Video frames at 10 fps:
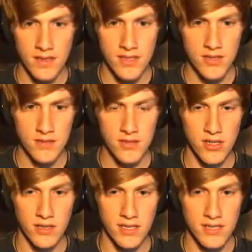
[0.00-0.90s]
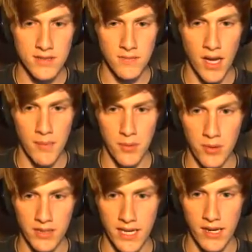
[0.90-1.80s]
Let's shut this up.
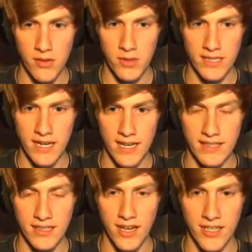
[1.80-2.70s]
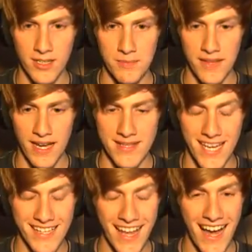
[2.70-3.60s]
Okay, we could hide in the locker.
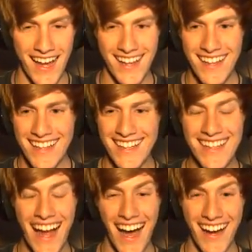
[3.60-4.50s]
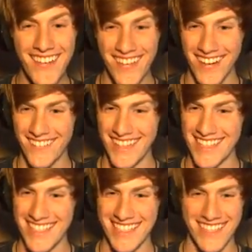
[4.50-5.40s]
That's not what I meant
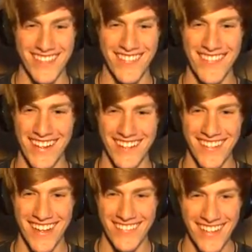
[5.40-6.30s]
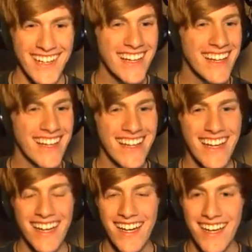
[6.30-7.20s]
to do, but whatever.
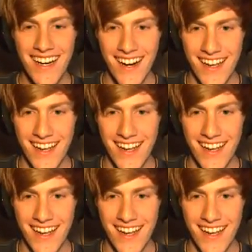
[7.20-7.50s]
All